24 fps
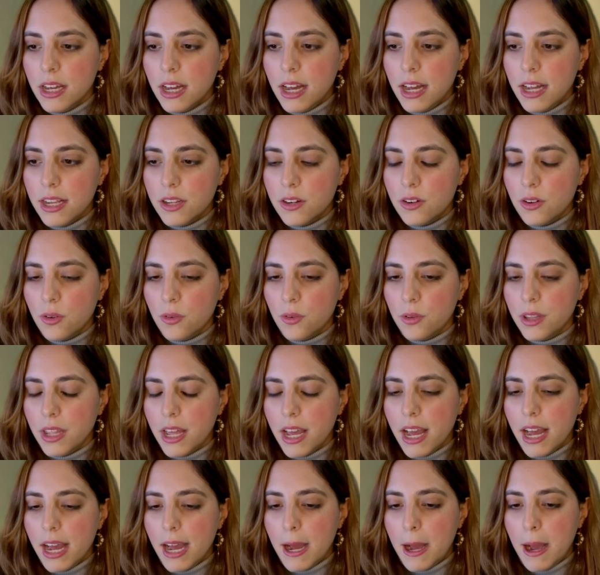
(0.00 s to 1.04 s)
you know,
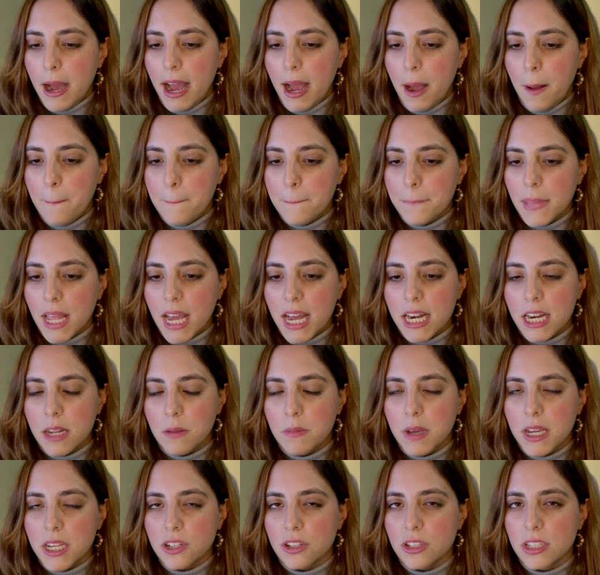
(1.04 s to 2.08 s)
the
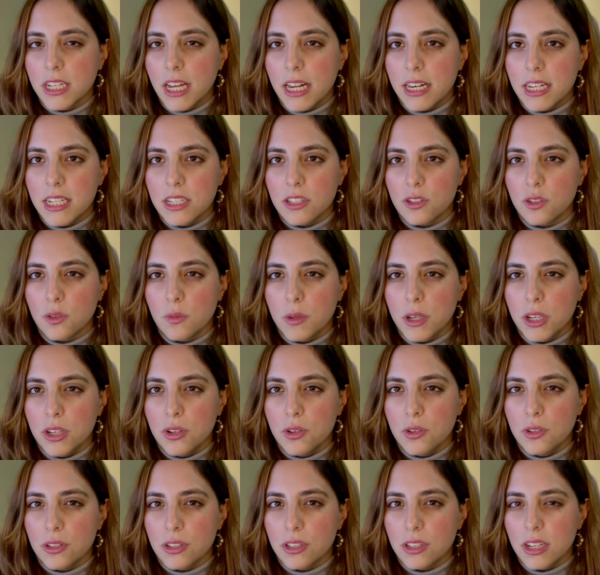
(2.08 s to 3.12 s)
animation that needs to be
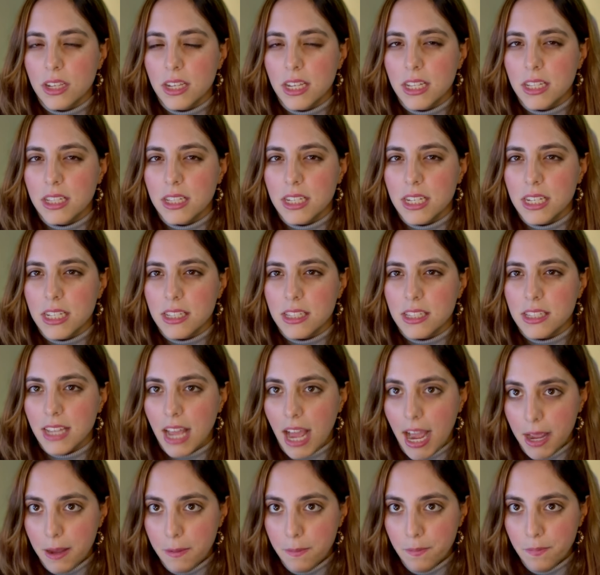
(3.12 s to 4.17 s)
used in this
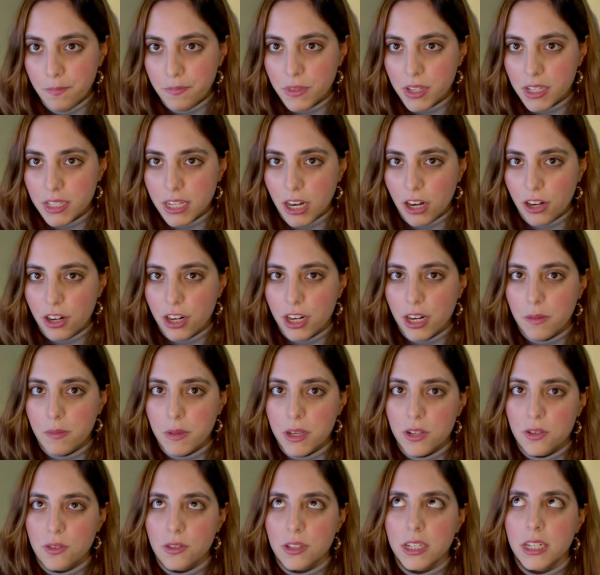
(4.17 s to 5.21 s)
time. They're gonna be
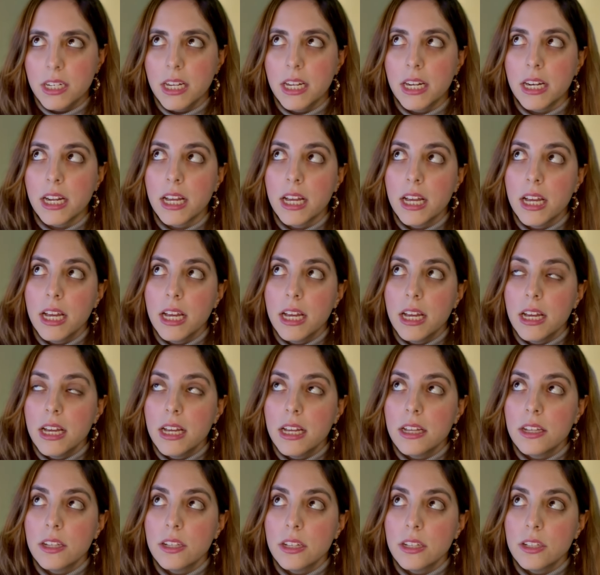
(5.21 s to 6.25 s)
using it.
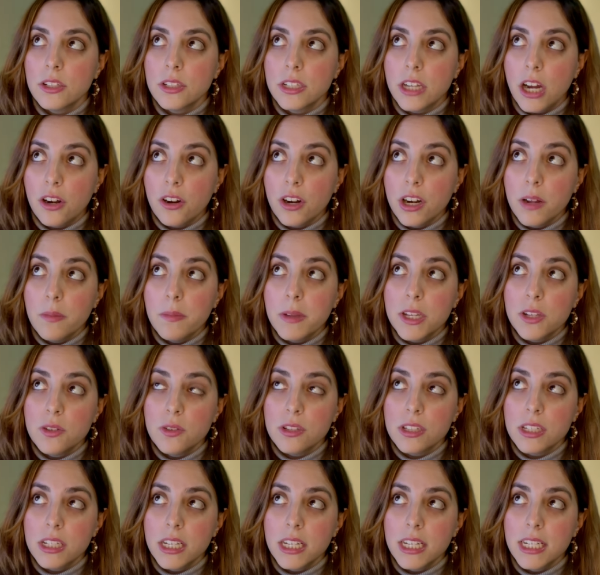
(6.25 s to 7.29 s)
They're gonna be
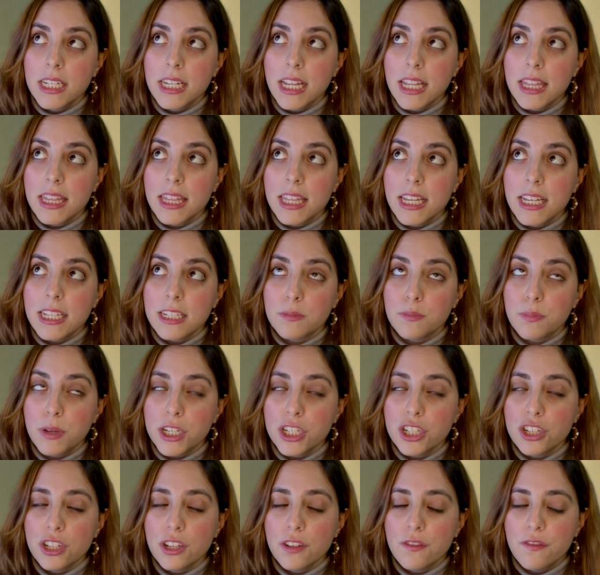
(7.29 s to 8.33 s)
using the
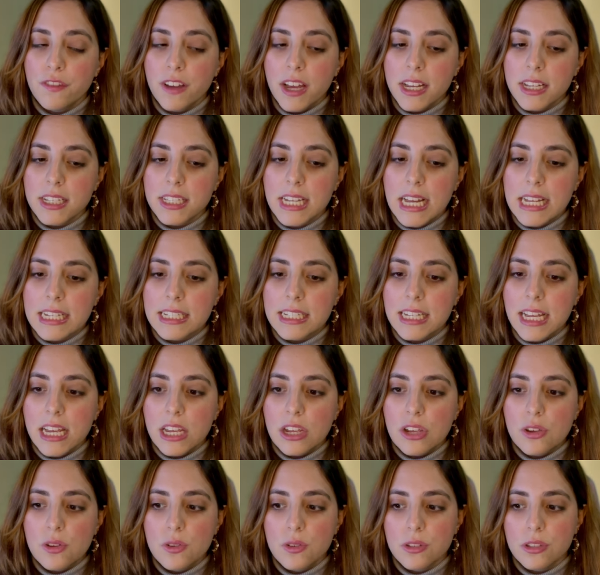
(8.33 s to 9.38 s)
special effects as they
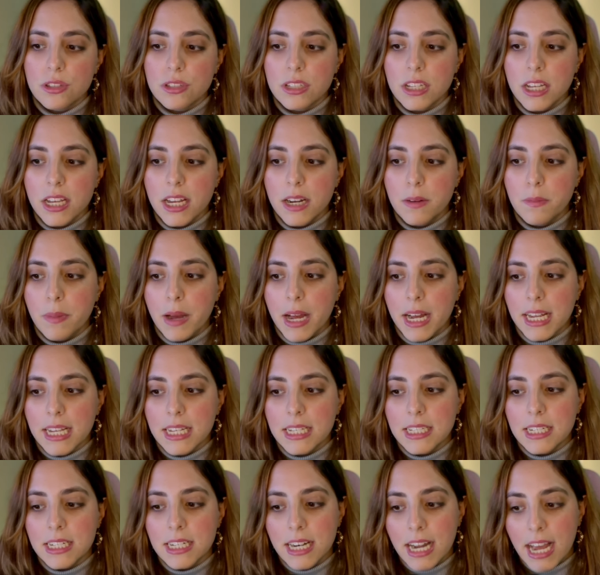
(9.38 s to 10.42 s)
used it back
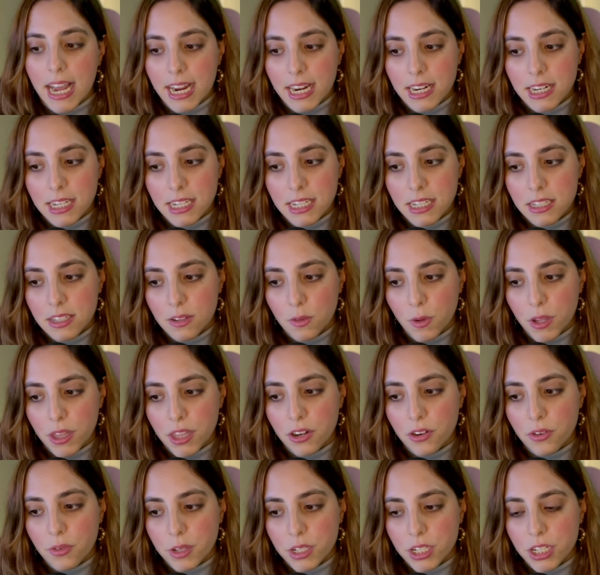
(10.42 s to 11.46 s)
in the 90s with
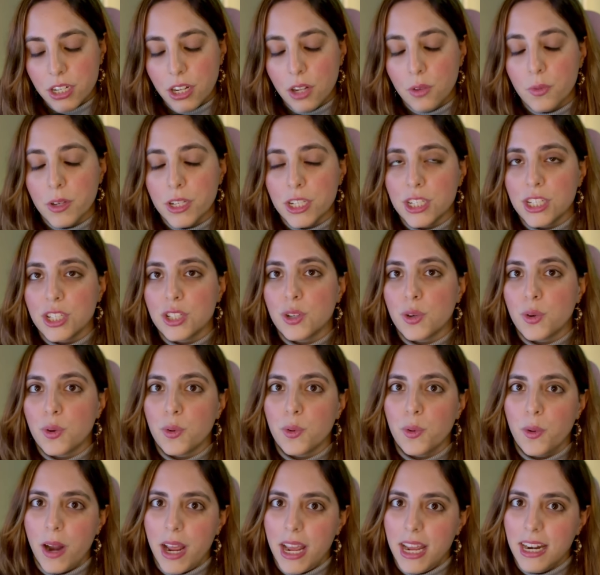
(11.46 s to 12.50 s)
the original, which is
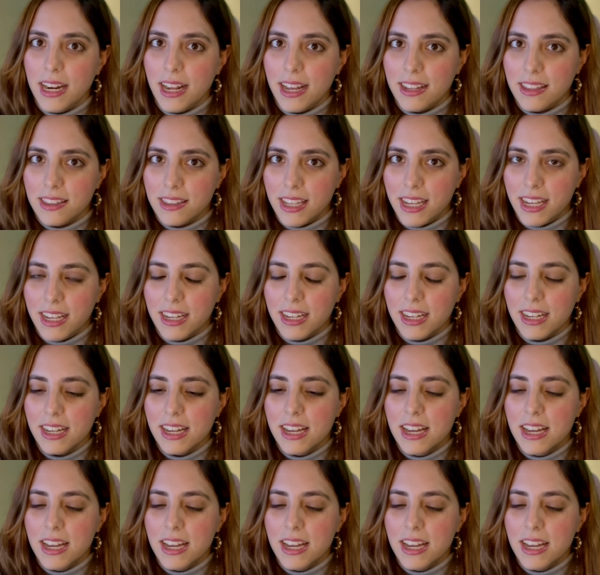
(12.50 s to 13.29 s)
great, I think.